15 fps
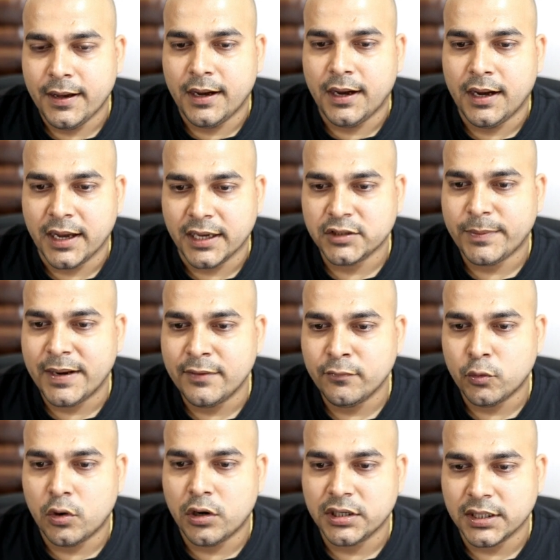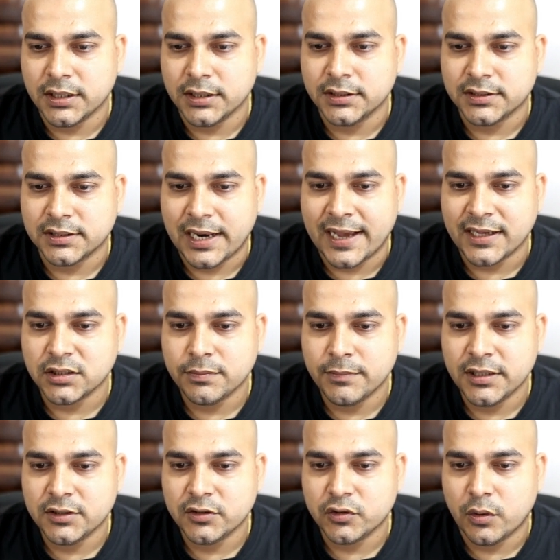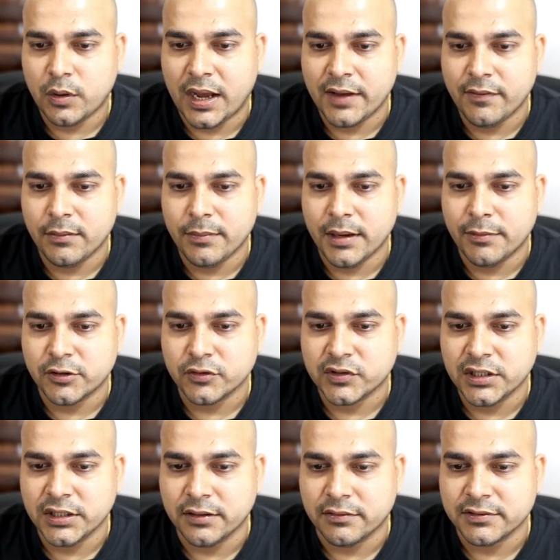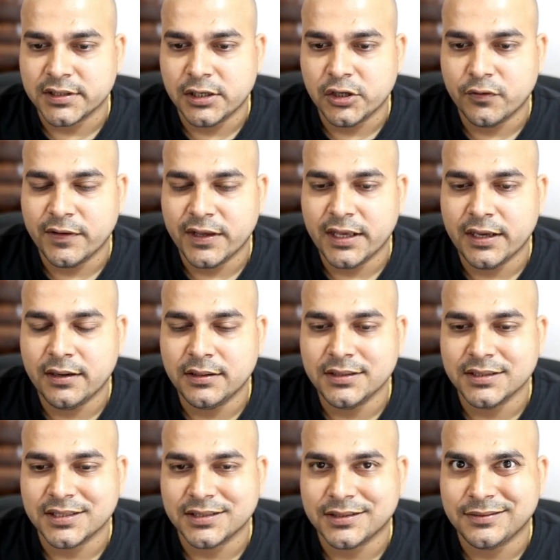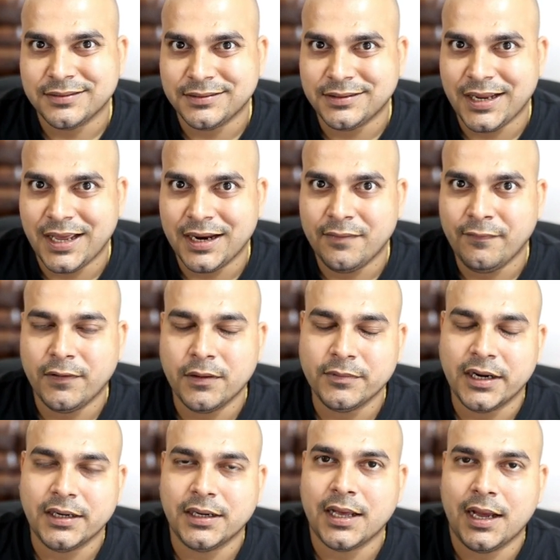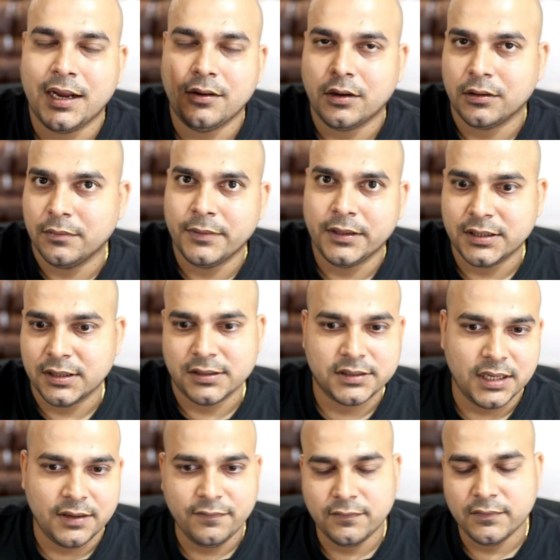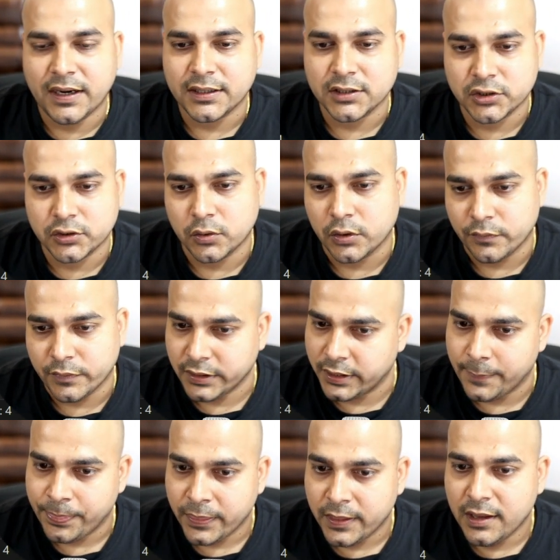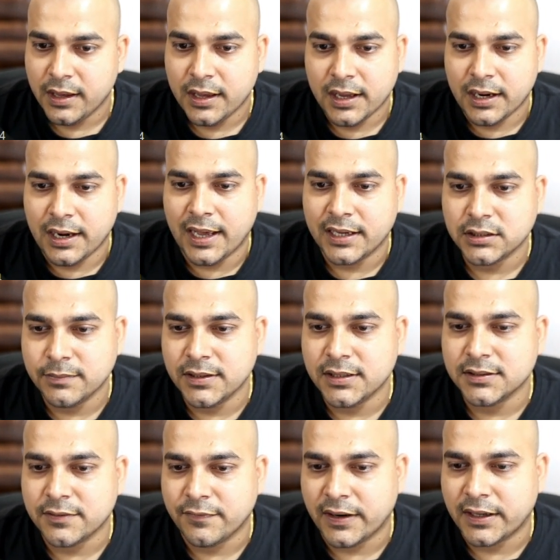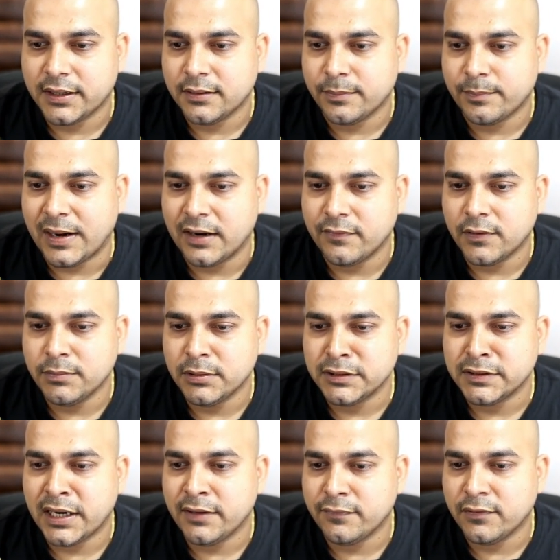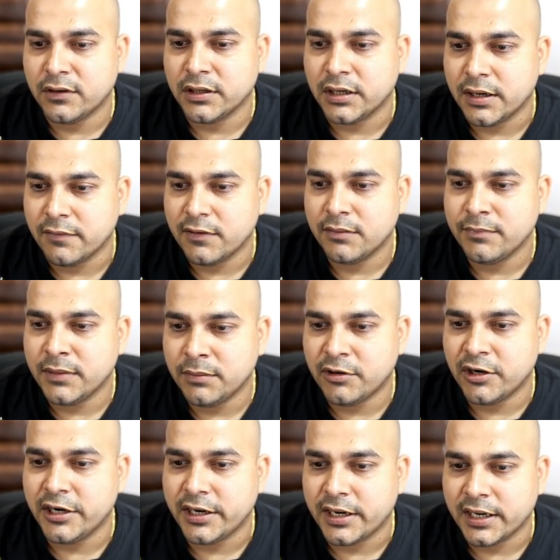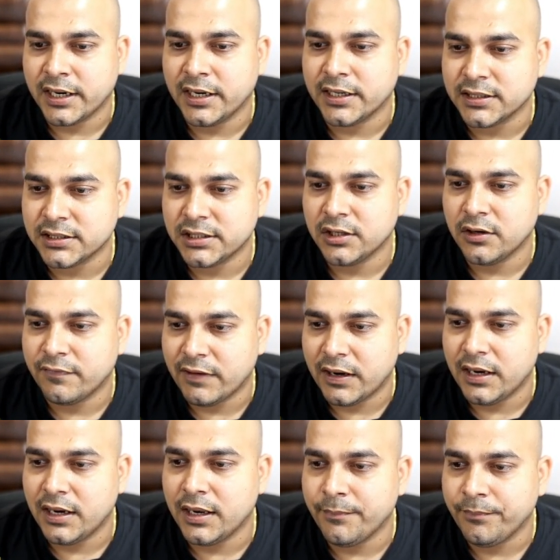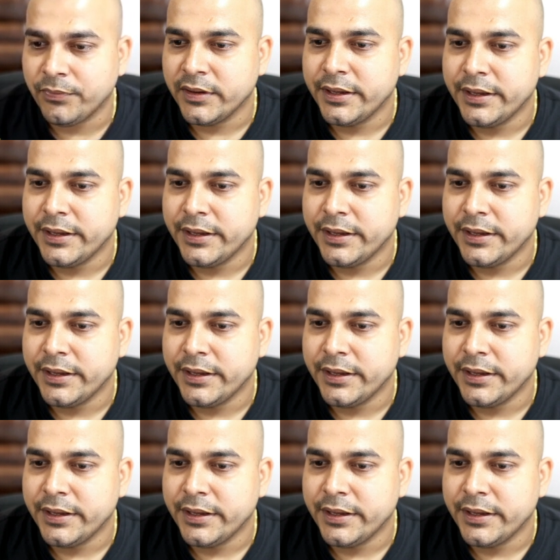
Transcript: Explain what is LangSmith. So I will be able to see the result over here. This is taken from the entire document itself that is stored over there. LangSmith is a vector platform designed for the development, monitoring and testing of LLM.